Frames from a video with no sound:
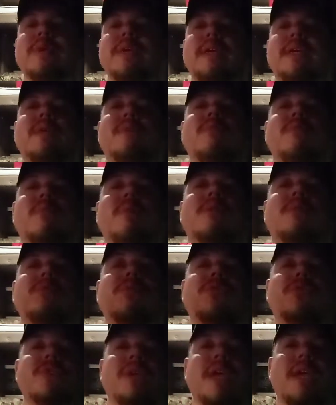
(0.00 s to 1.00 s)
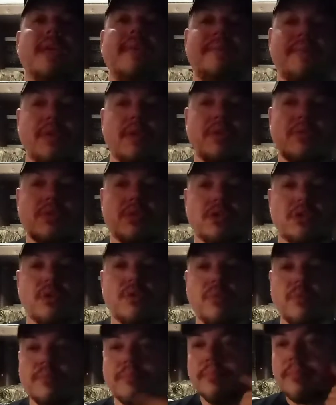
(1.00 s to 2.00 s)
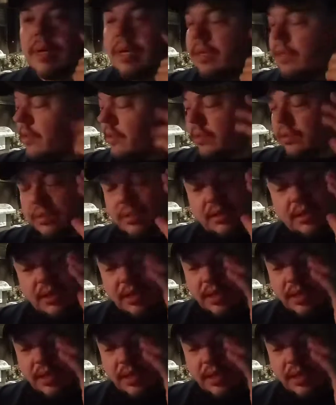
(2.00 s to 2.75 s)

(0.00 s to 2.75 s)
It will save you so much